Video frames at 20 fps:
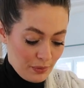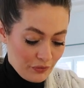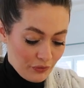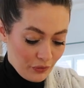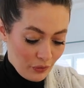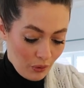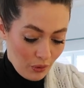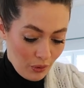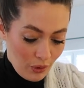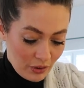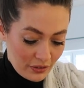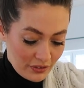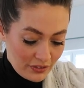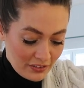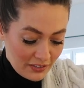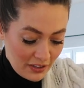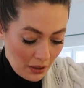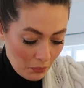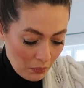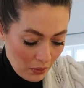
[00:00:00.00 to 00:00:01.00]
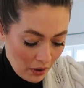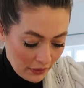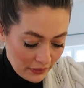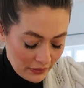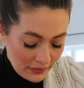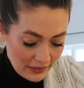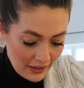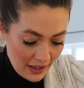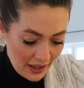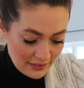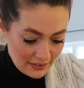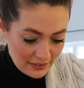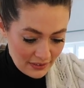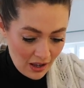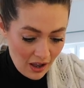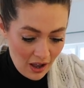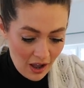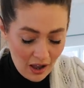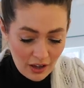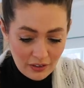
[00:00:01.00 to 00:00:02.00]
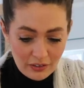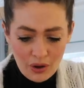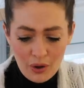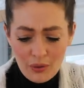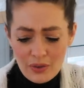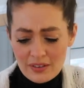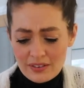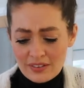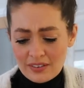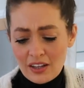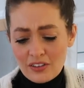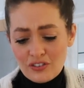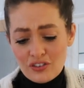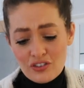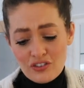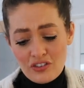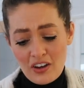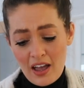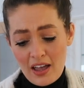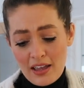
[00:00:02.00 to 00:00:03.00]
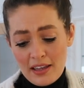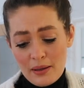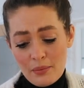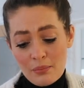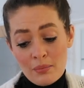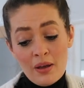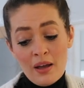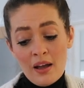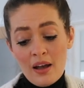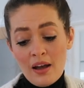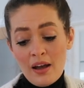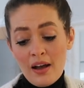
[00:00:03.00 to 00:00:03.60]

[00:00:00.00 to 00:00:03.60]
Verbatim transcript: before someone gets cut. Oh, that's such a shame.